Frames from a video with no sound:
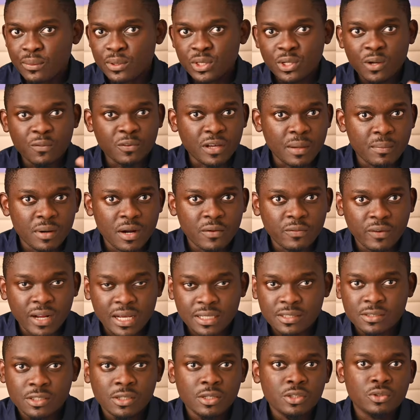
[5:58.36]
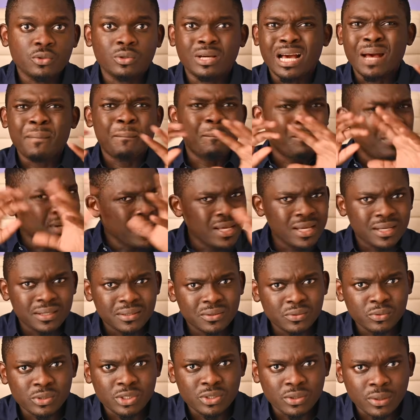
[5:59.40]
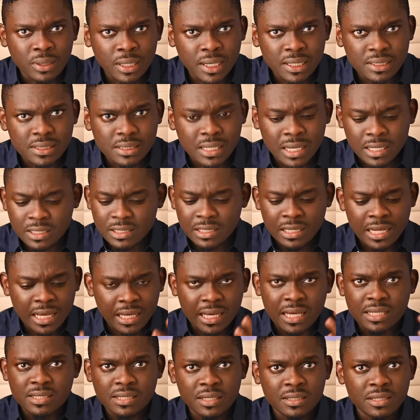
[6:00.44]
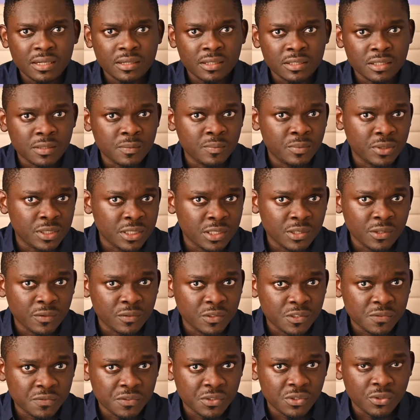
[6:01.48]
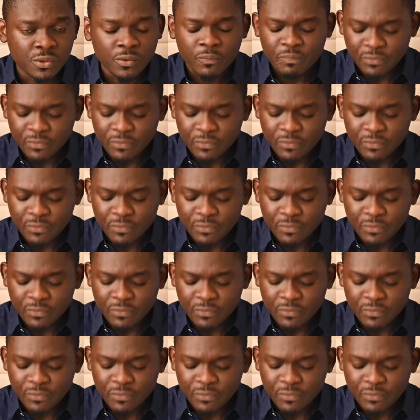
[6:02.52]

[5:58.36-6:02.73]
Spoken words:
with off-camera flash, you can play with your lights. And like I said in the beginning of this video,